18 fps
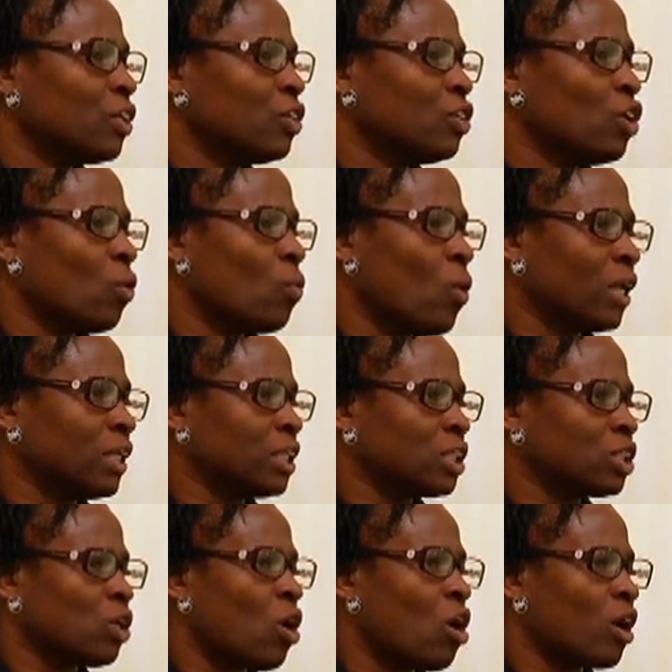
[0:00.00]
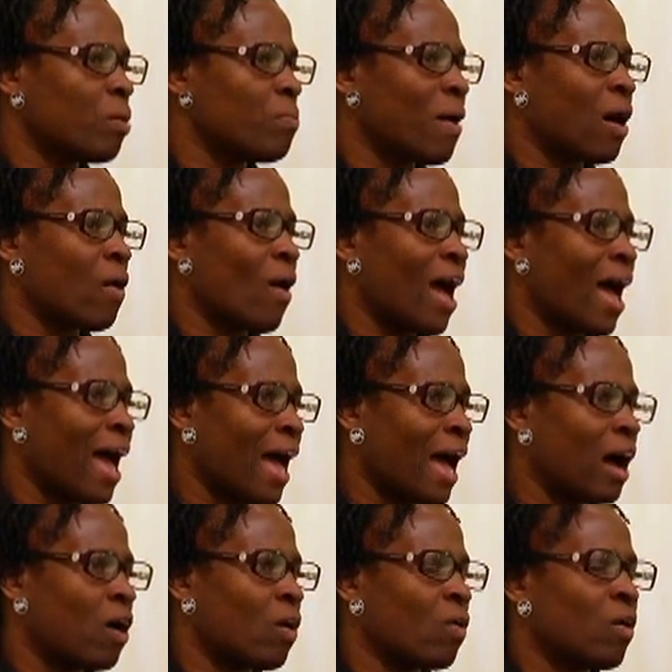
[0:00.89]
wanted to talk about
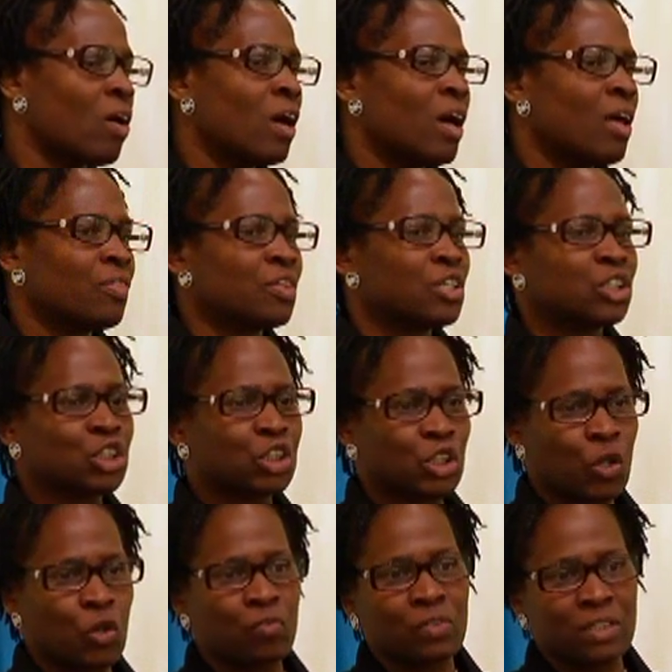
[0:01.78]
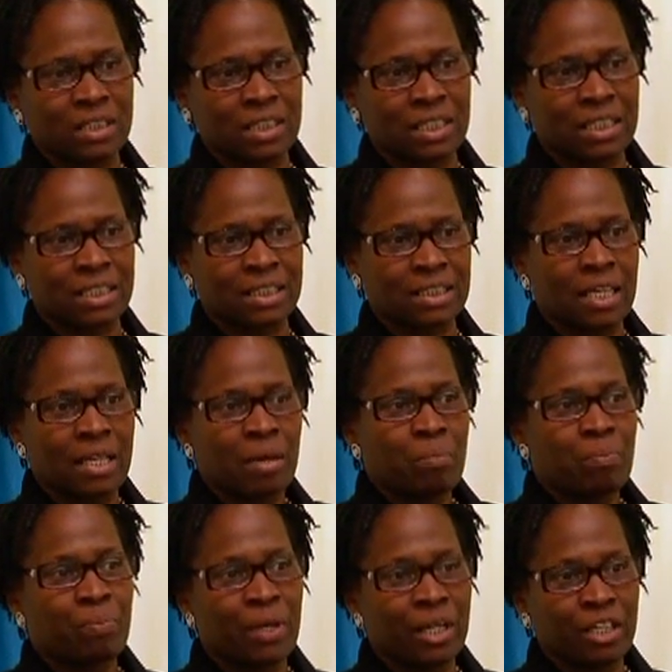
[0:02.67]
how the services
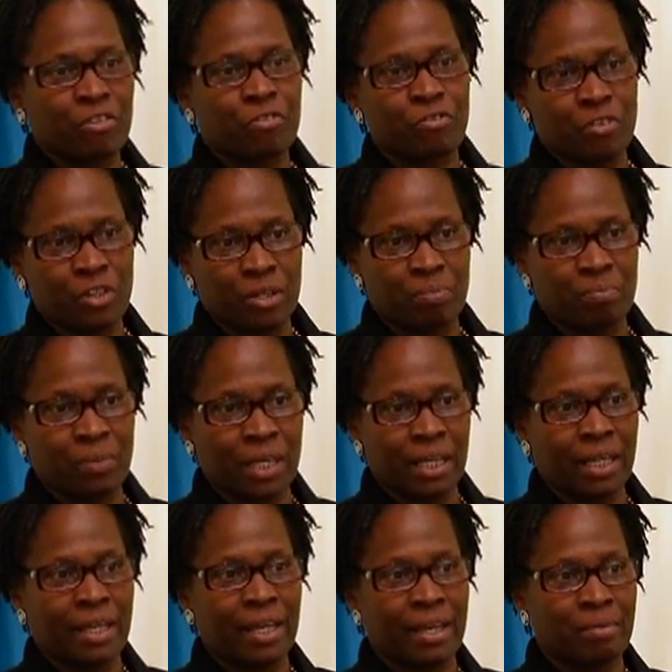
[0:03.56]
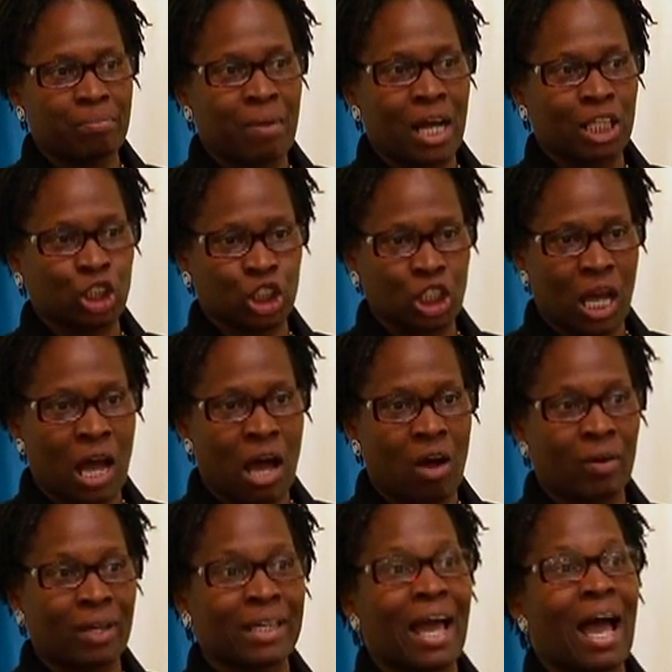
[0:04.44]
benefit me and my
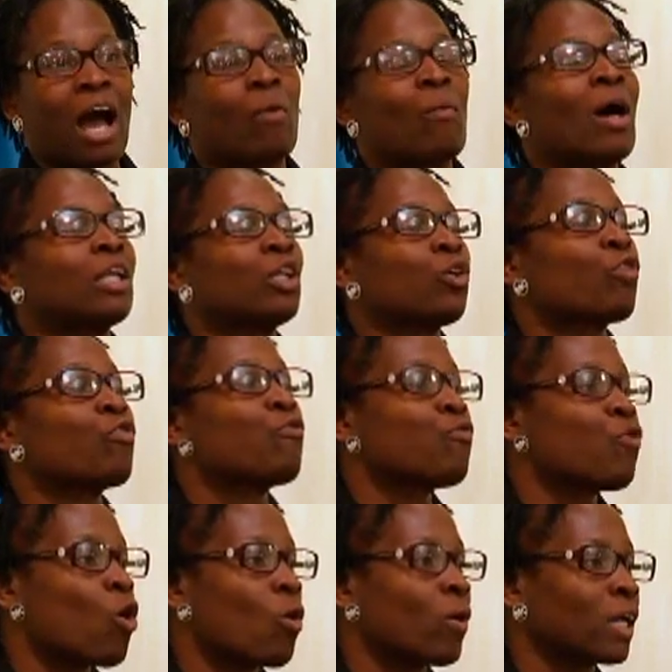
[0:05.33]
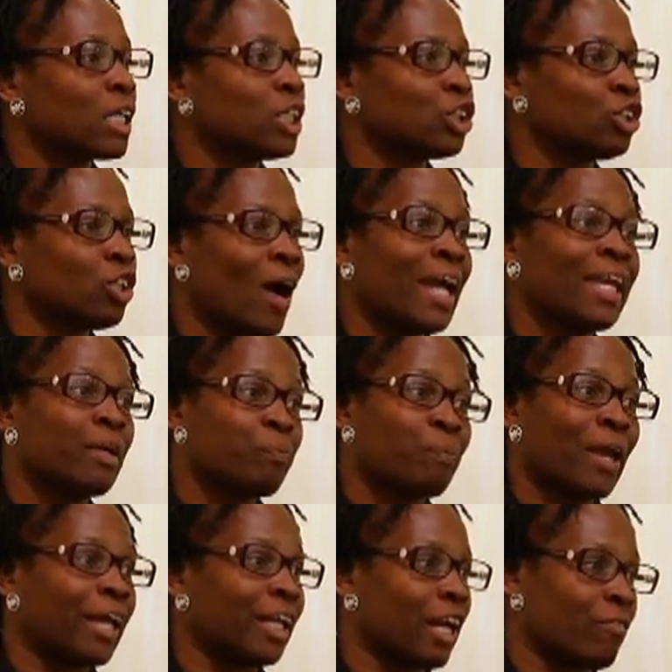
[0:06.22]
child and how I look forward. Because, you know, I
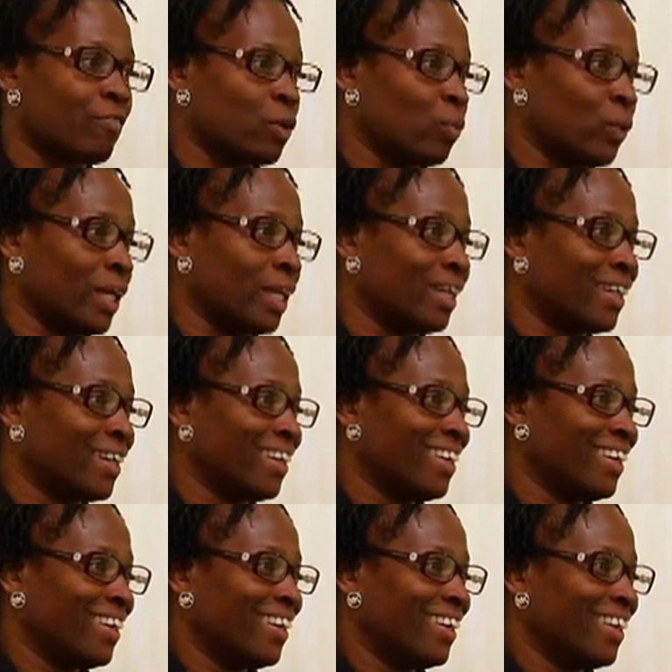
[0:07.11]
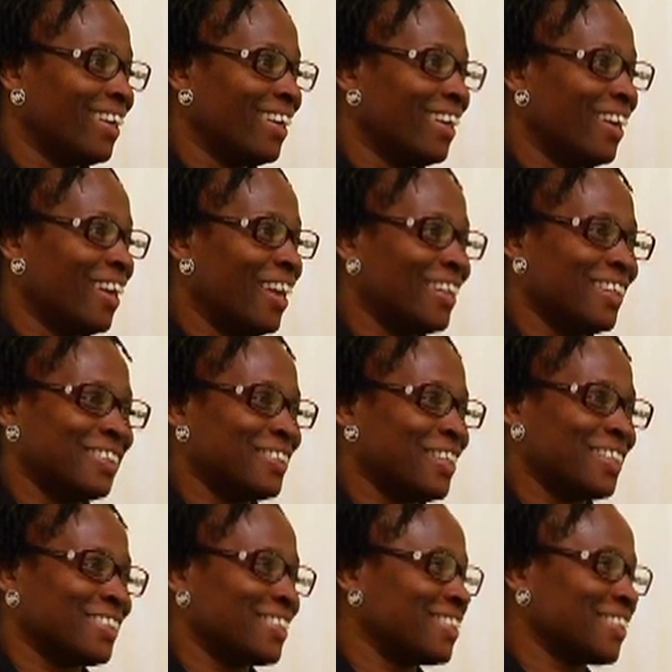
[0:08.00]
get paid every week, and it
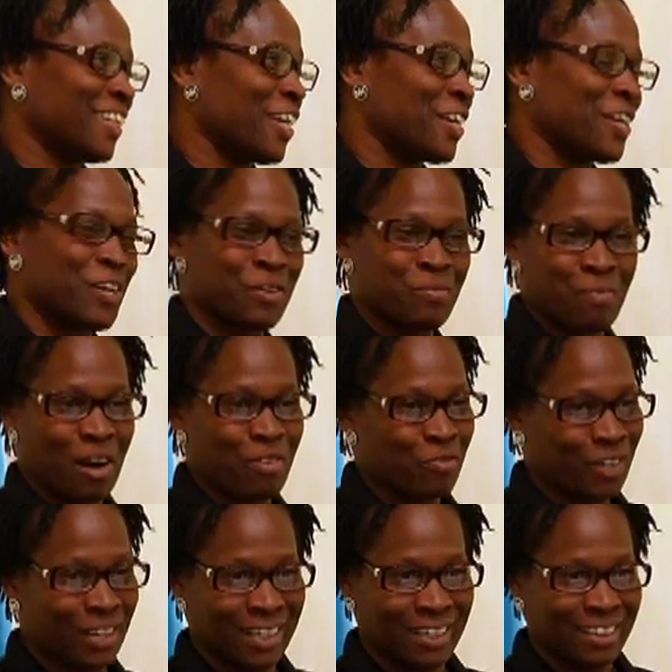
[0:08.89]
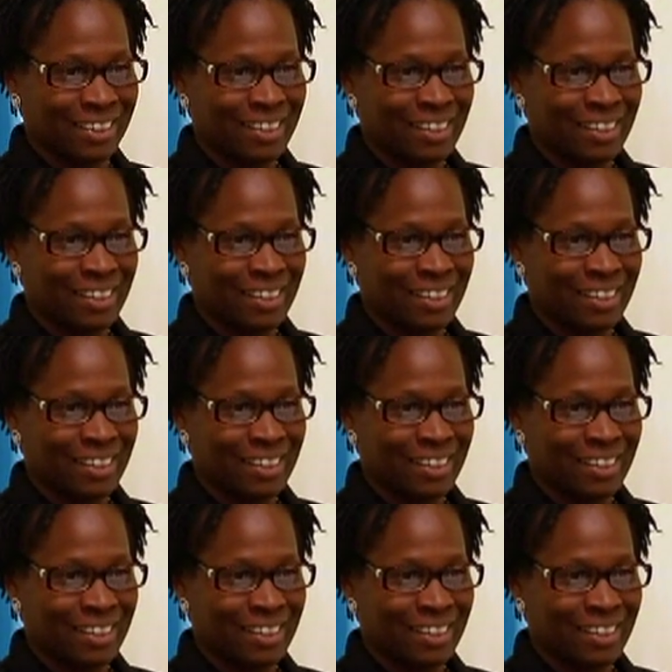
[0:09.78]
doesn't take care of my rent.